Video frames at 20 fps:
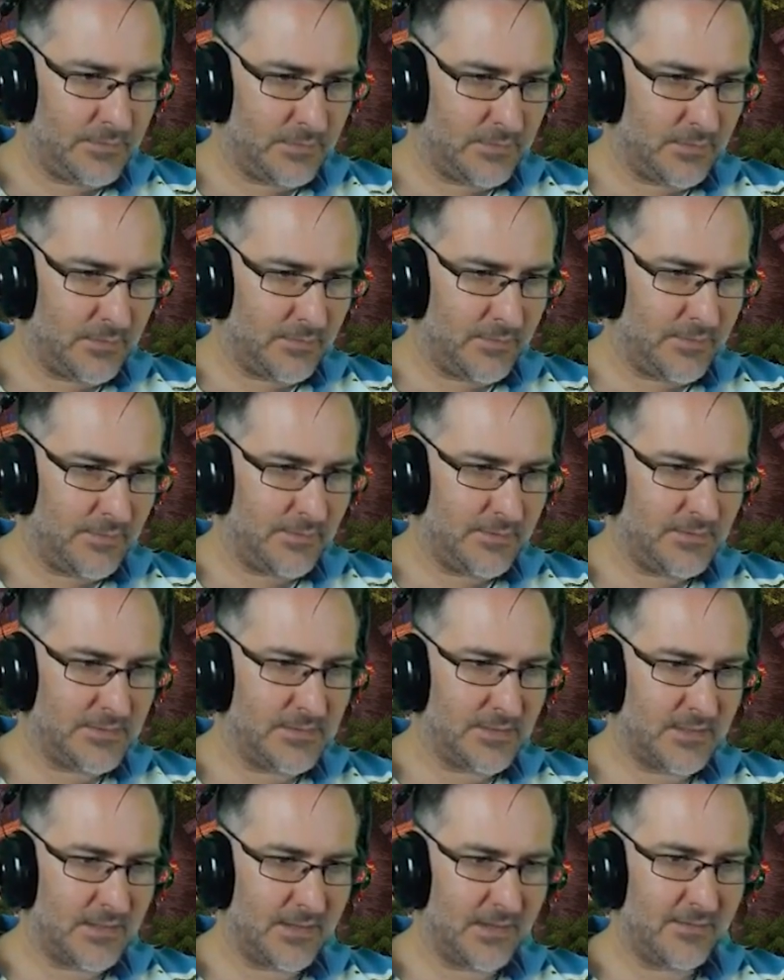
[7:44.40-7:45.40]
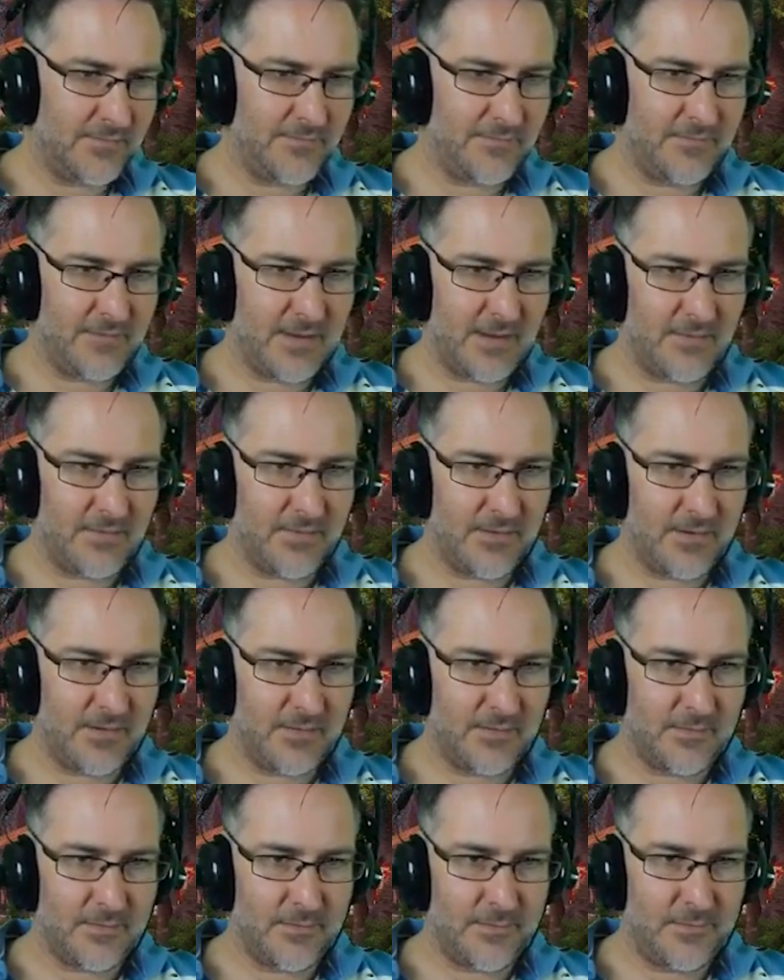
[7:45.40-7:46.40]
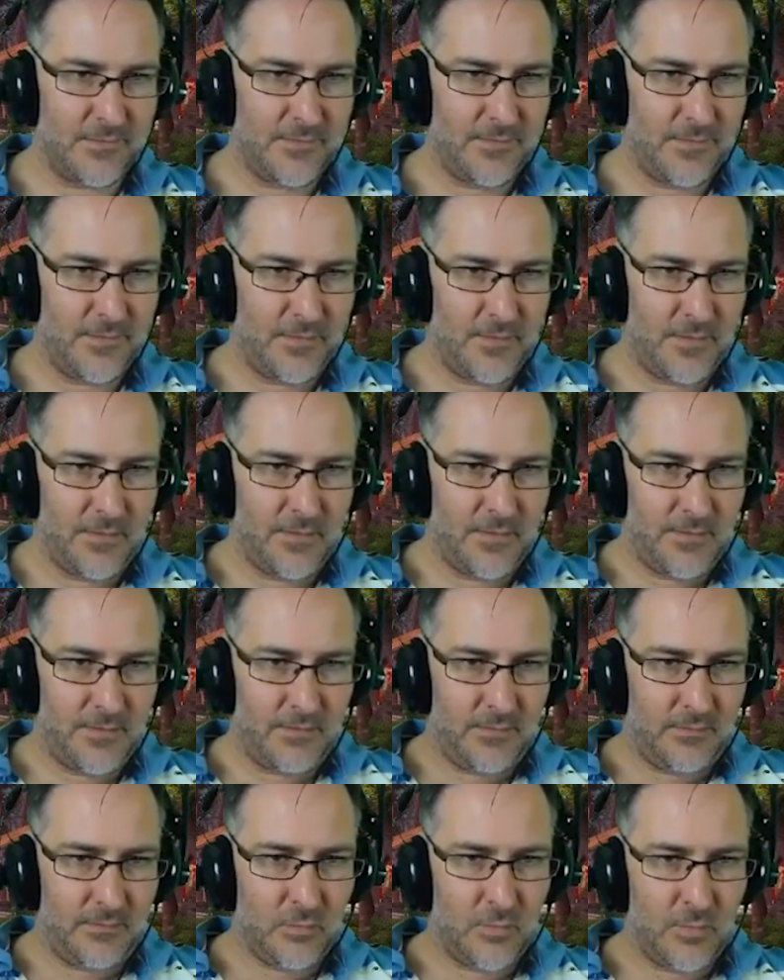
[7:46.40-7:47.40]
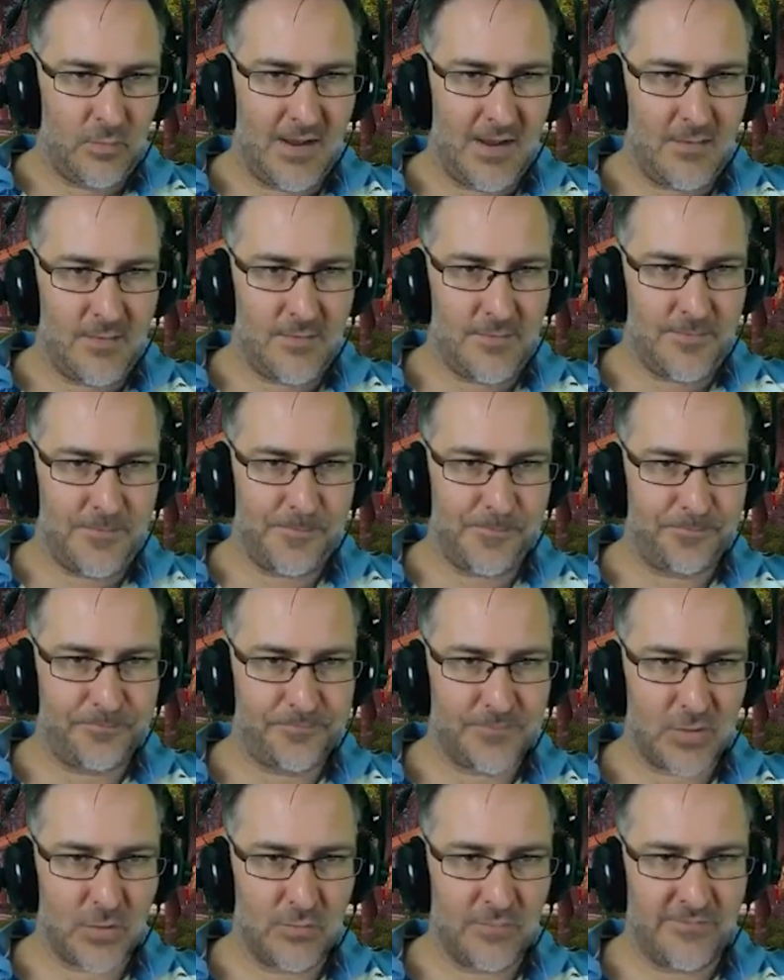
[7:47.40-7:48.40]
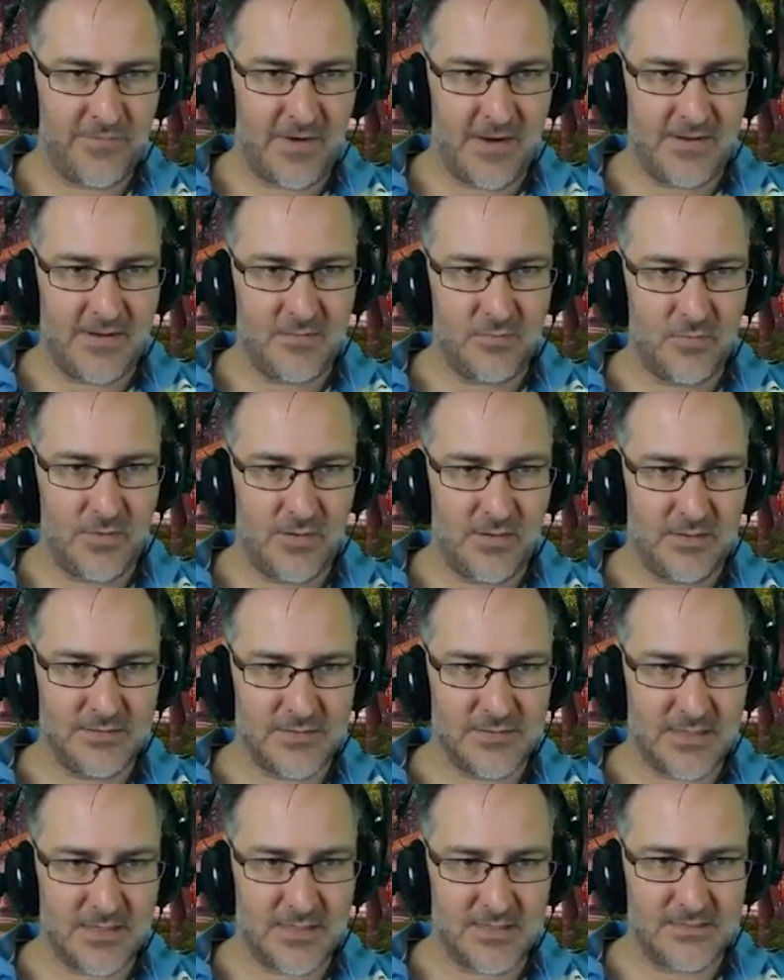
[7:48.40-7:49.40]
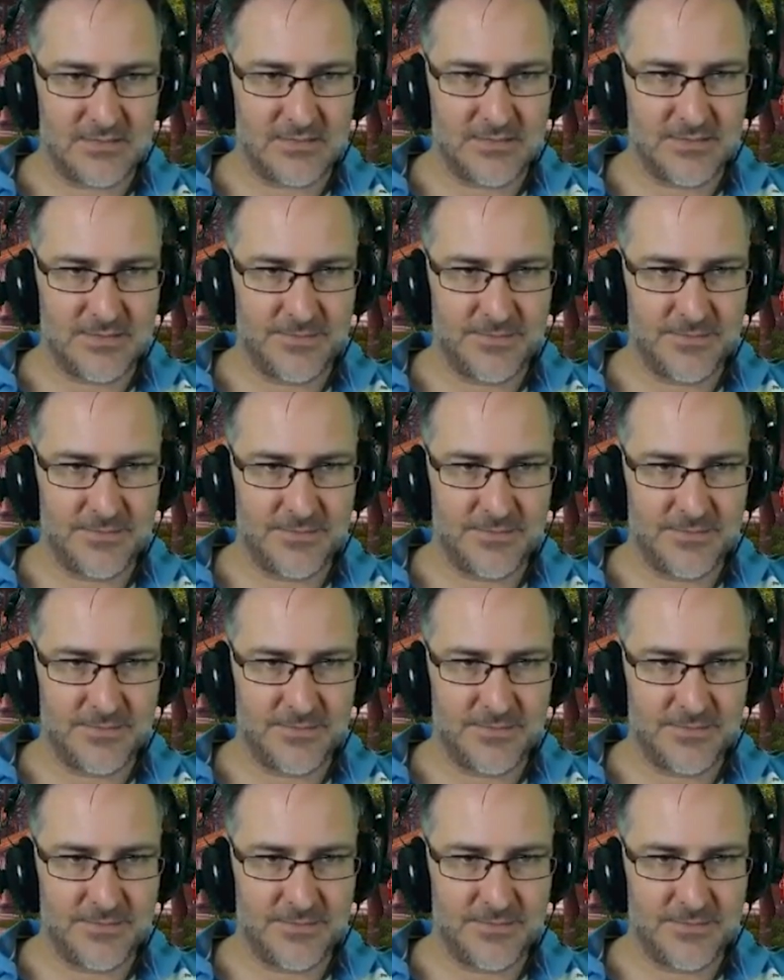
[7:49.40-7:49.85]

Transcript: Oh, there is a cave. Down there. Wow. We're finding rares, guys.